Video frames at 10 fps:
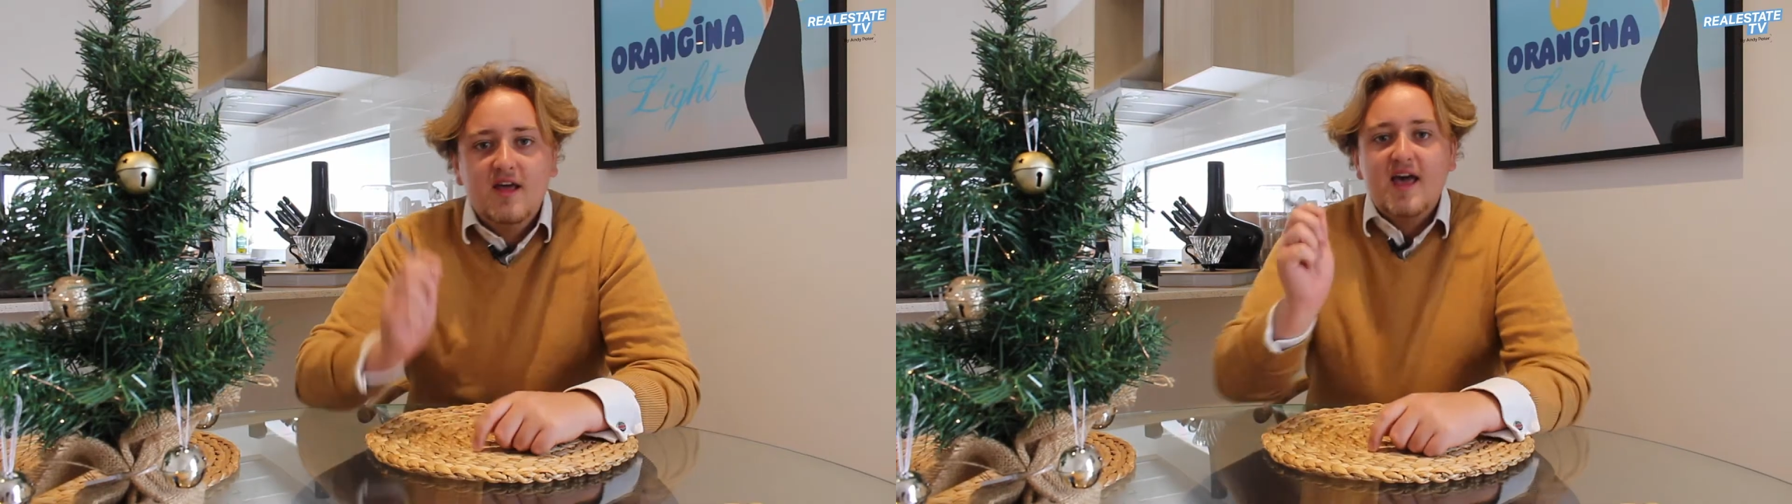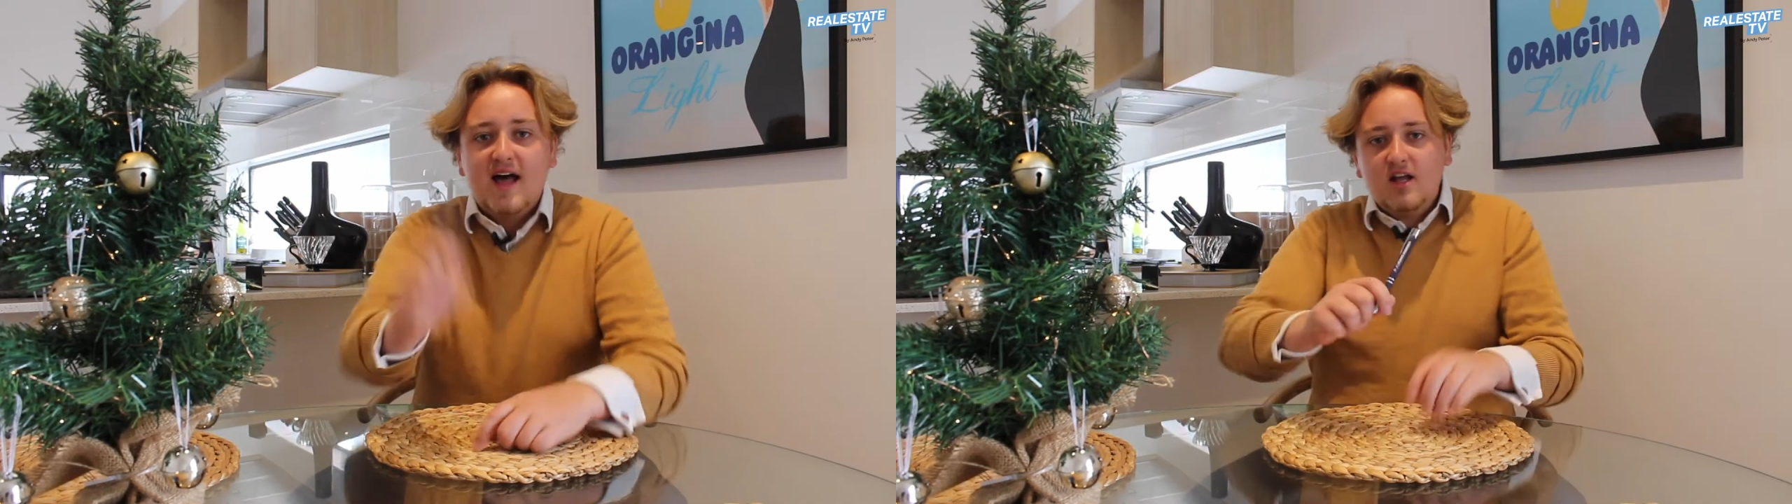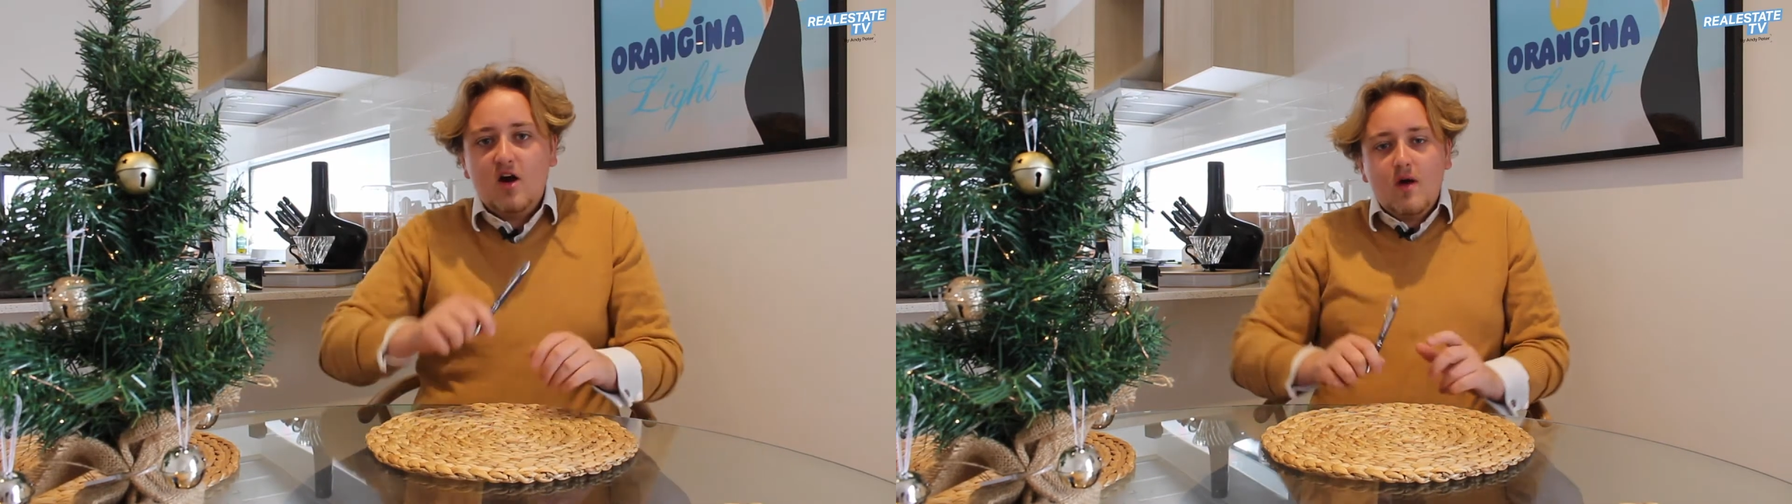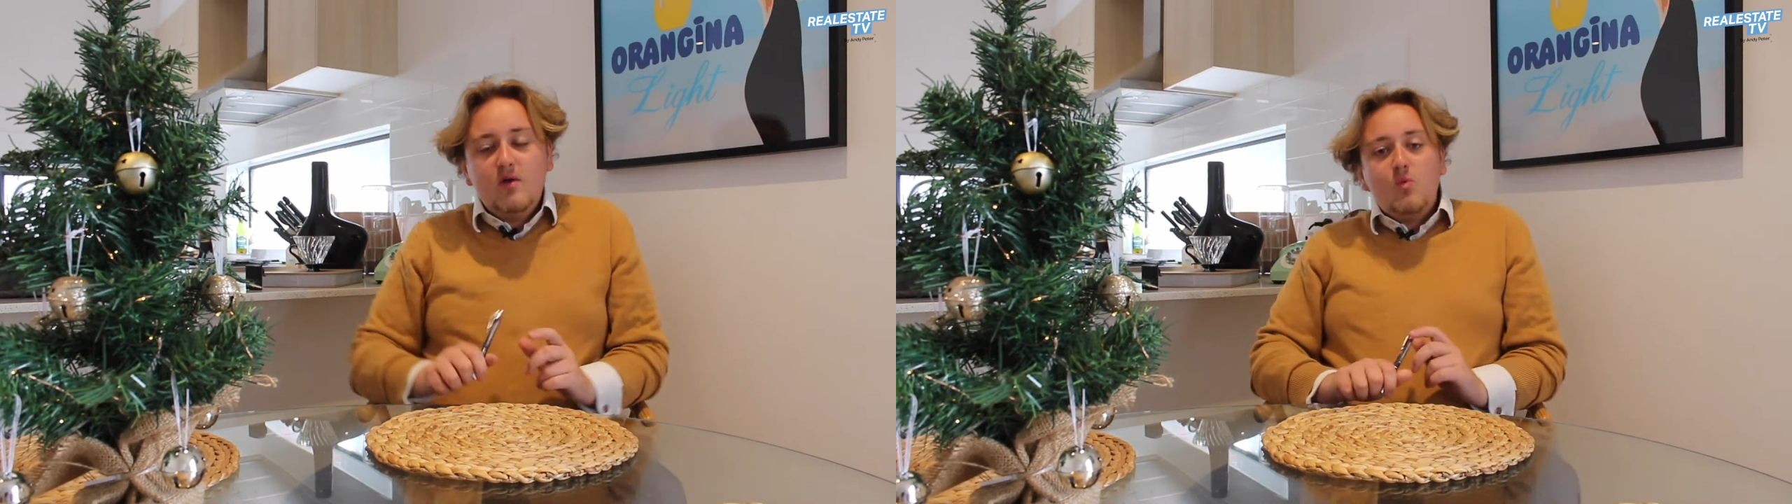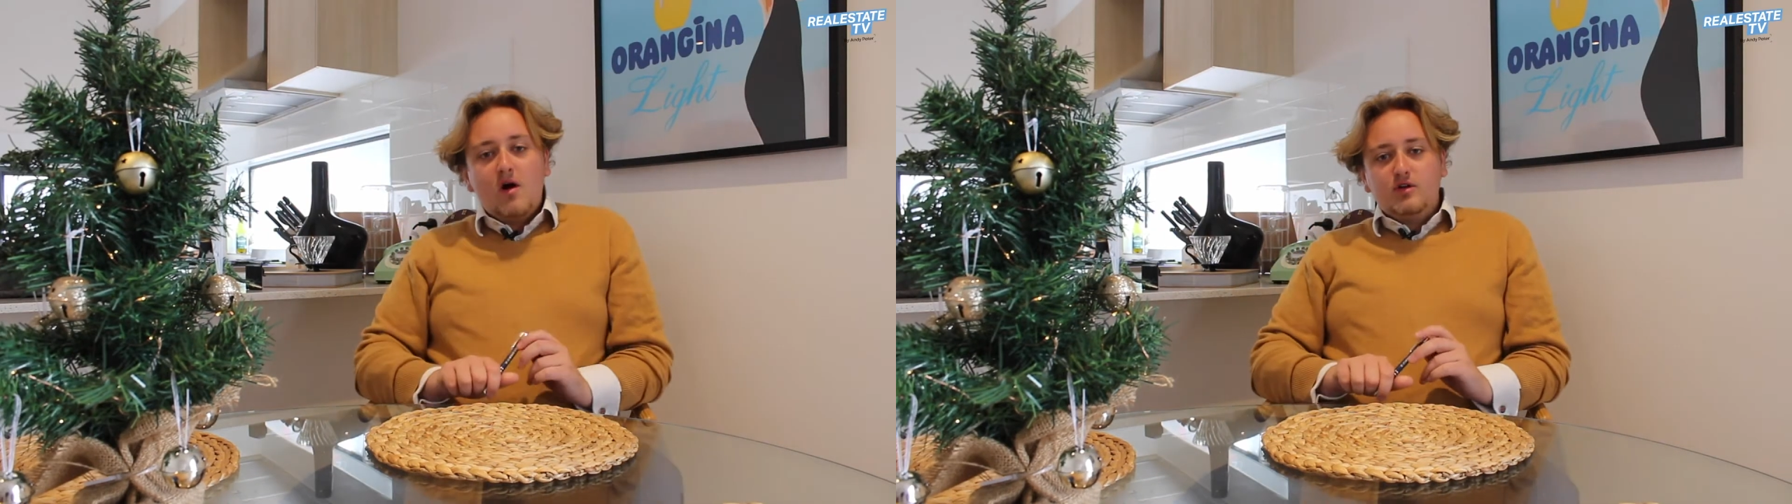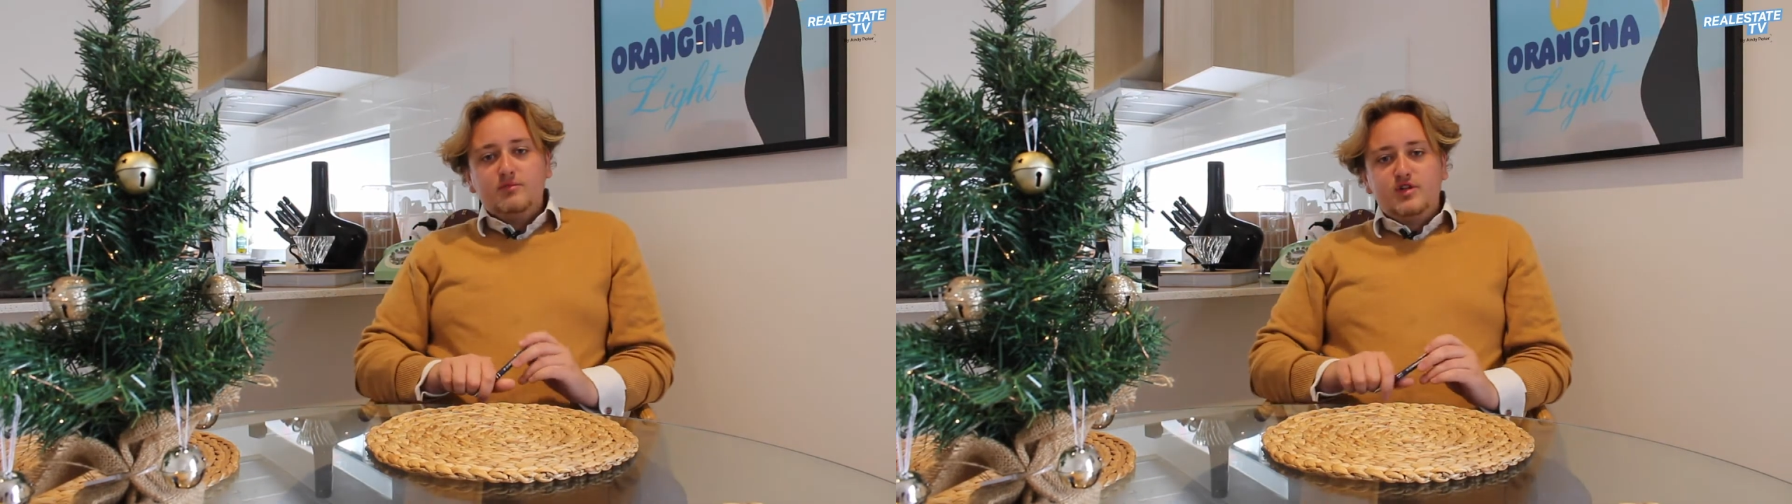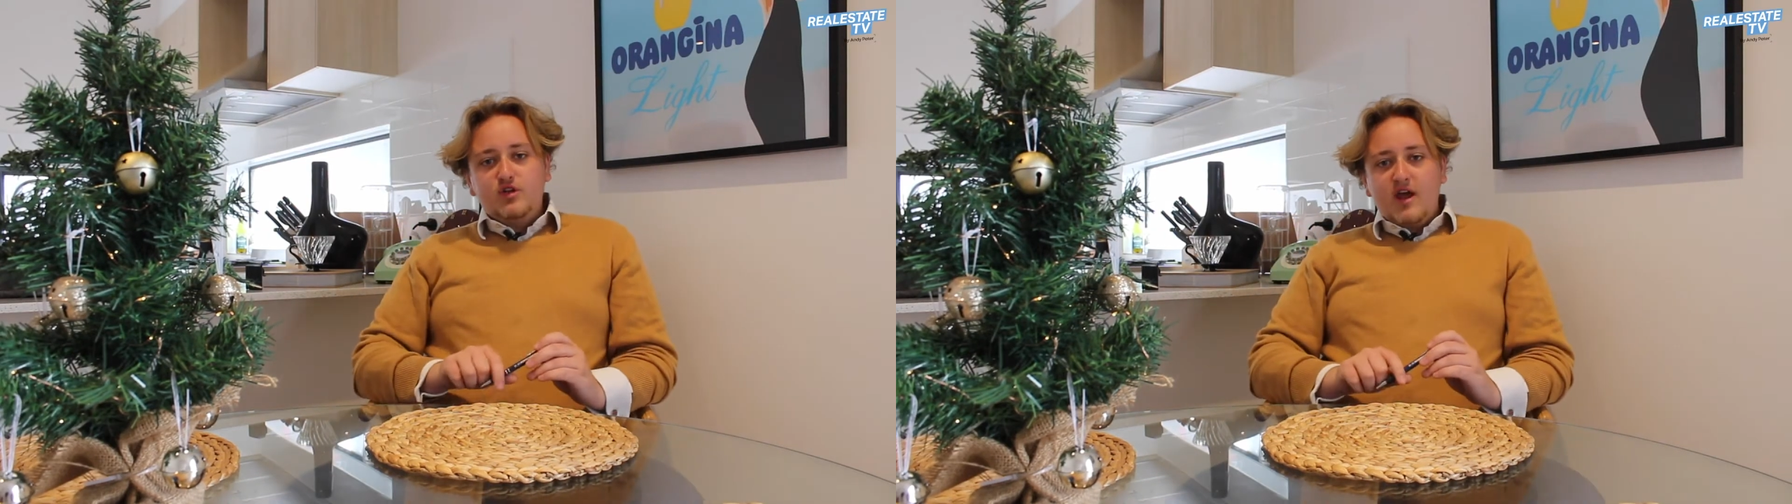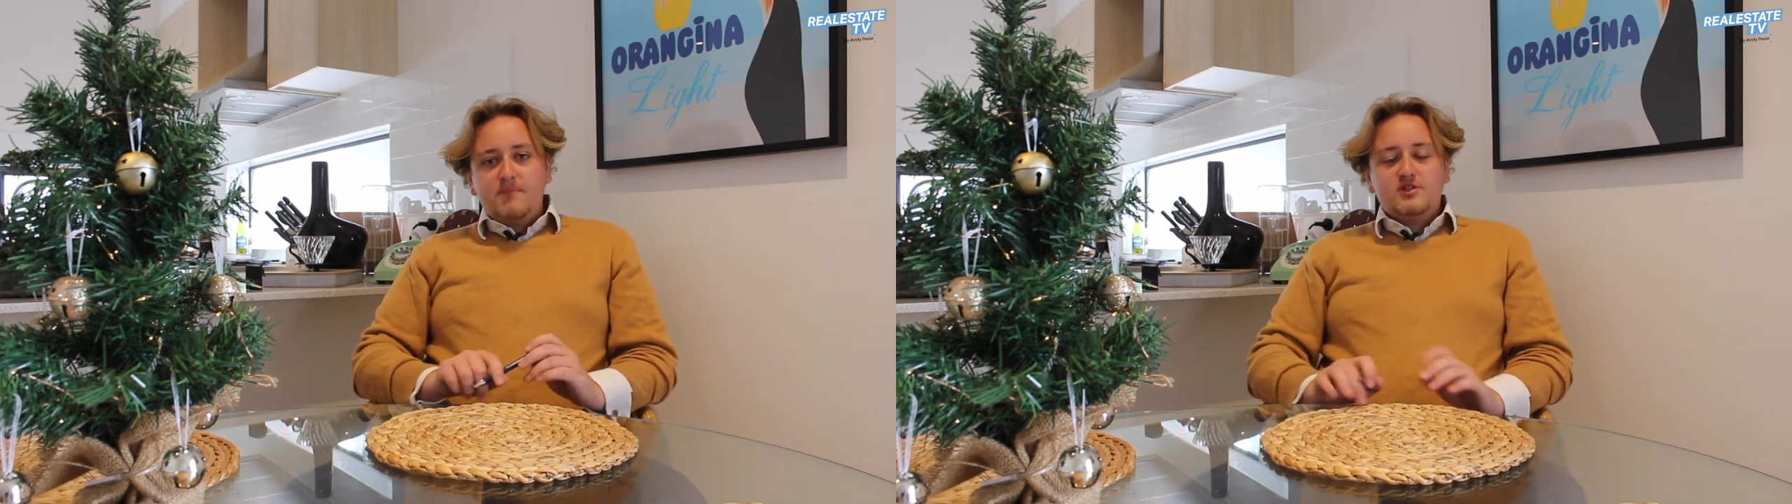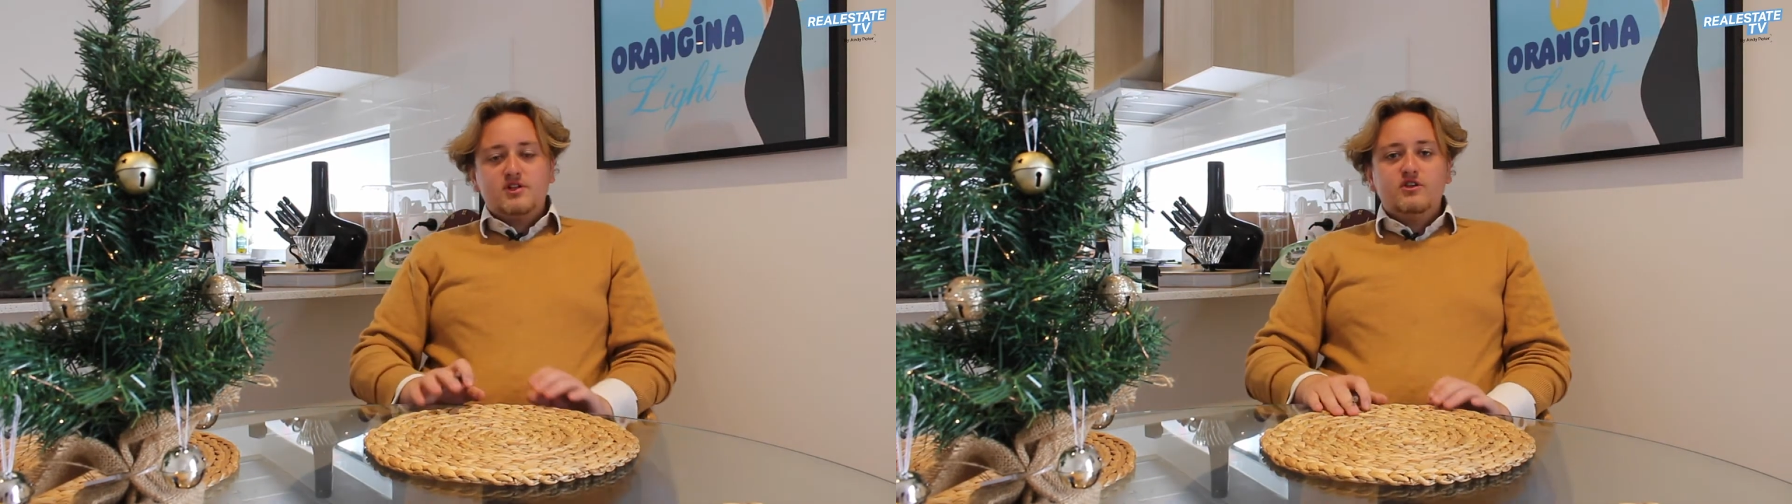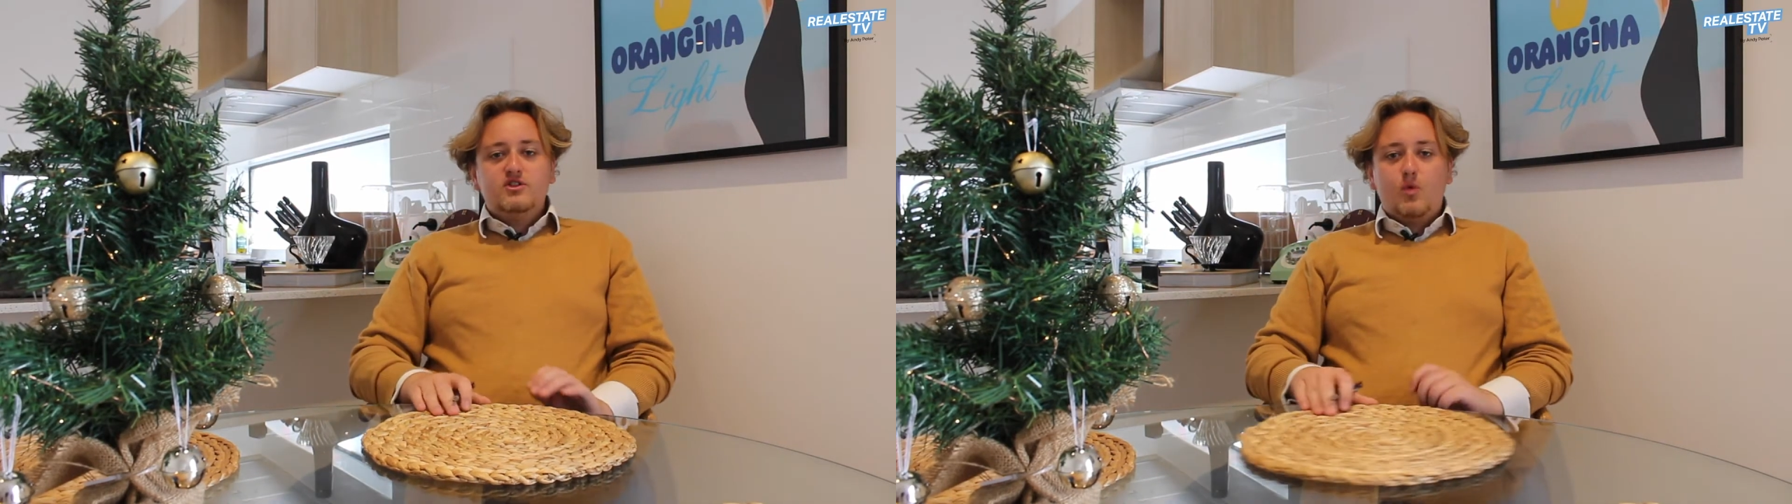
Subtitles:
Hello and welcome to episode